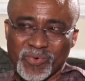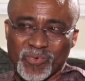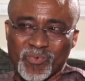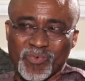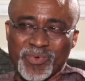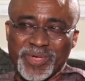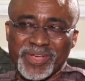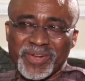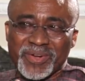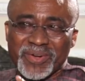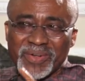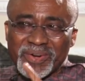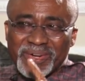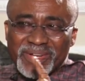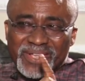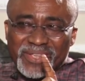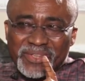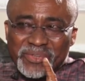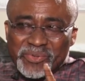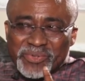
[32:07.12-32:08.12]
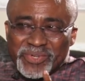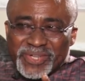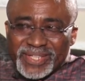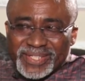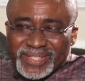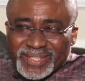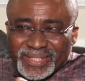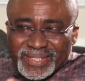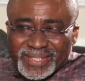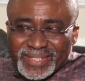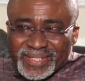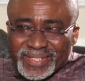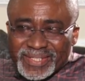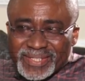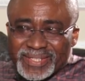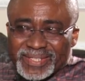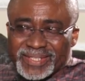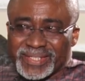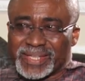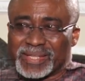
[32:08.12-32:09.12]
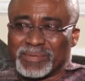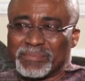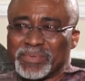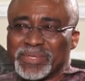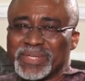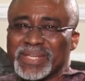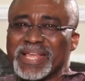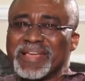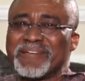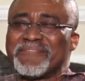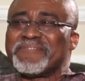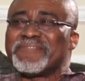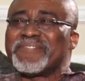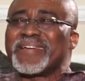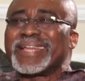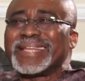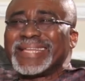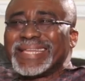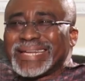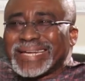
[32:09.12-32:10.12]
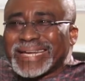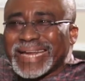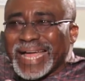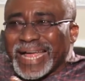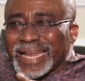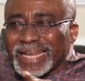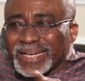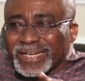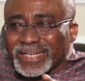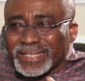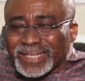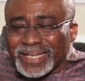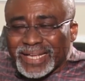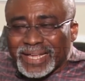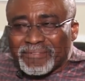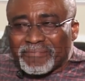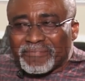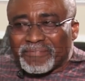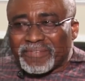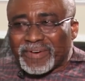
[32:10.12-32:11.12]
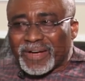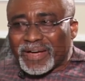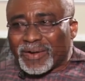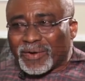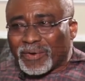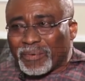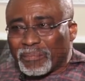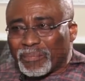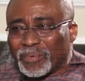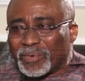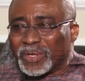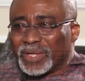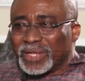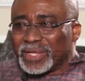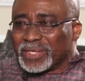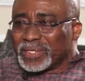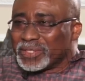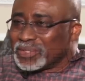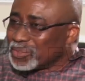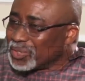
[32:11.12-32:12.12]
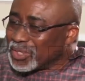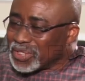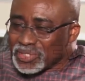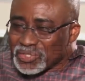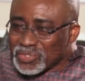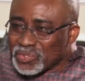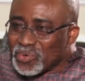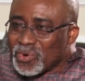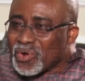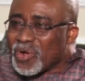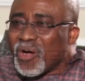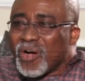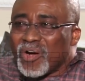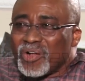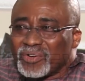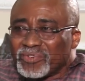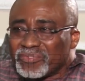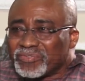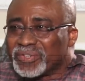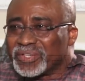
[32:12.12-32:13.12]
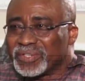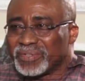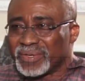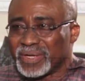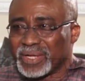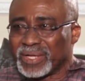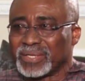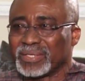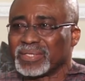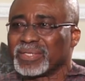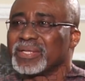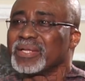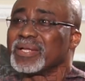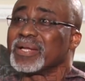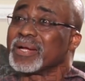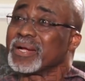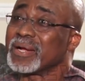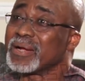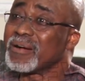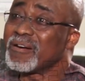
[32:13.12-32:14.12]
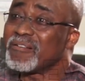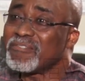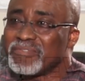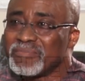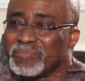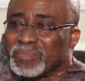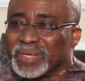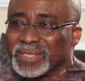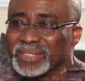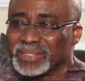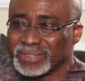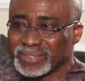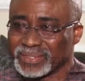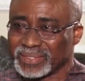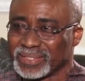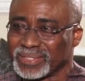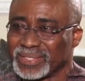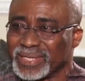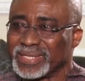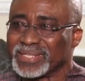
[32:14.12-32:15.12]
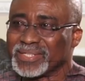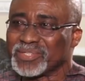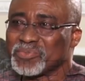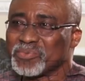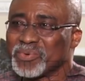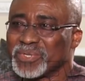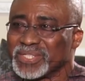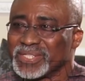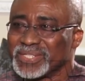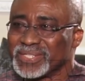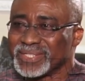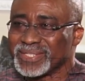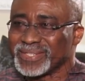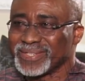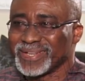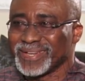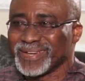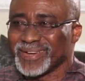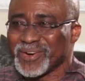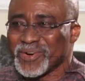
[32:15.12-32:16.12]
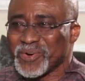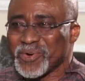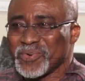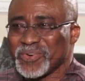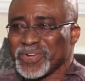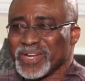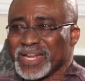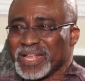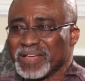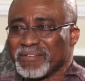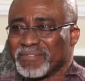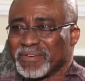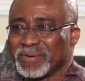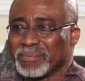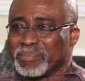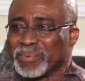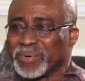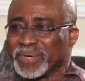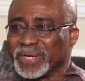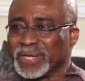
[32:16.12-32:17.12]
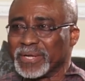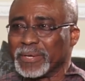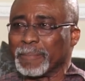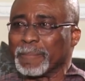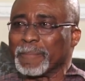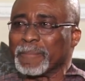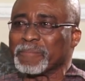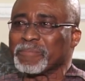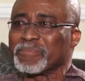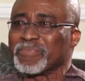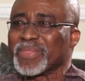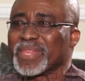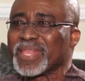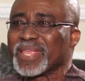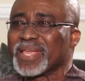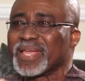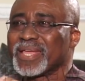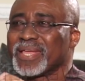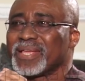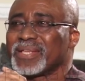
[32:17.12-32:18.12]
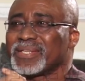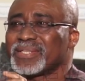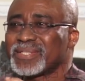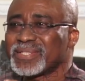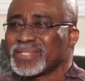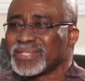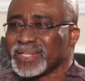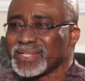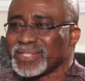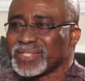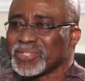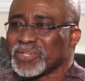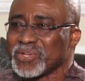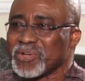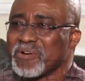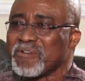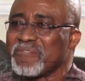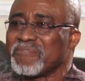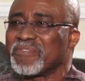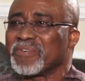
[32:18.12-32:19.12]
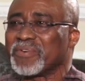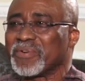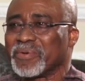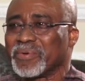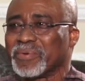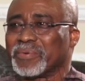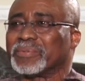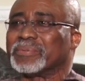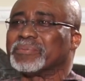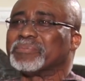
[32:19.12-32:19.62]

we run a unitary system in a federal environment, a so-called federal government. That is what is holding everybody. A state governor